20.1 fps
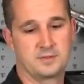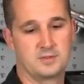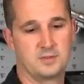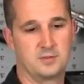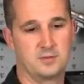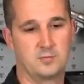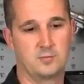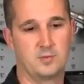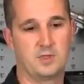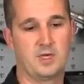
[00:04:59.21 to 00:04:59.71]

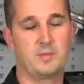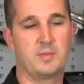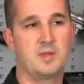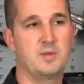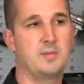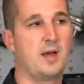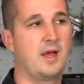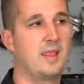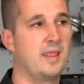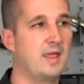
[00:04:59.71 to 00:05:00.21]
So what I
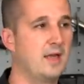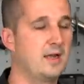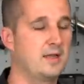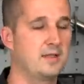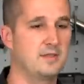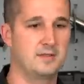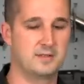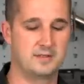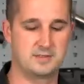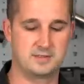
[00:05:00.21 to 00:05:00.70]
mean by
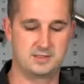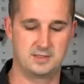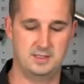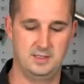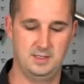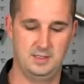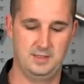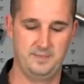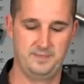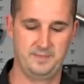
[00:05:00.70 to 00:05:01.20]
that is,
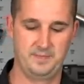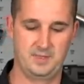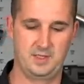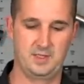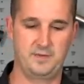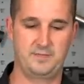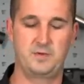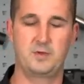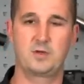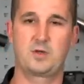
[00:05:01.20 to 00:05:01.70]

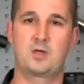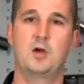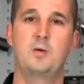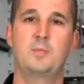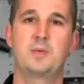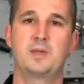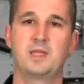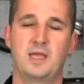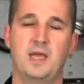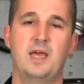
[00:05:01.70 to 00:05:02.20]
if you're
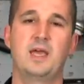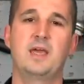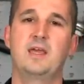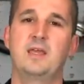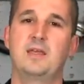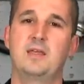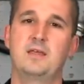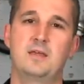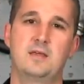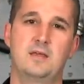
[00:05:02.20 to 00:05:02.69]
company
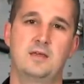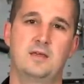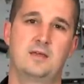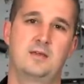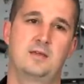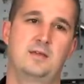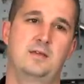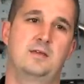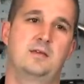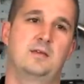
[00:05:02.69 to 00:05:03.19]
A
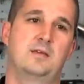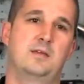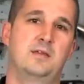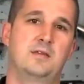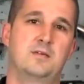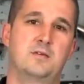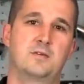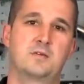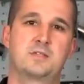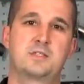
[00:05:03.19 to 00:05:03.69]

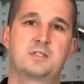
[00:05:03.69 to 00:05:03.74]
and you're